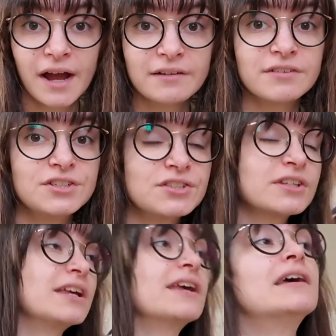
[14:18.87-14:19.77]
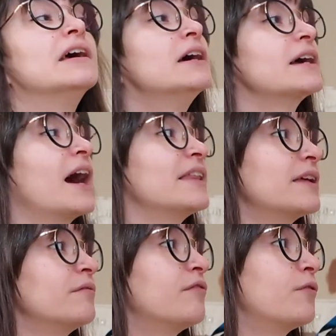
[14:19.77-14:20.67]
I originally got
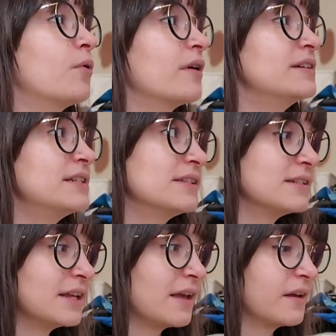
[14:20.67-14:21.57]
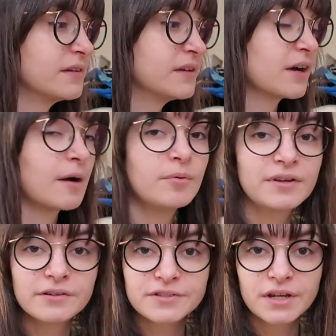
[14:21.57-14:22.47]
them for Disney a couple
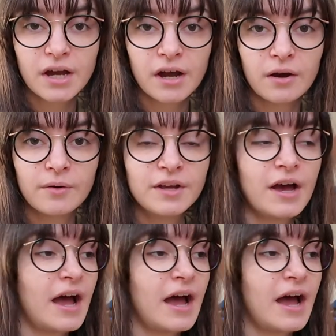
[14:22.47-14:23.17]
years ago.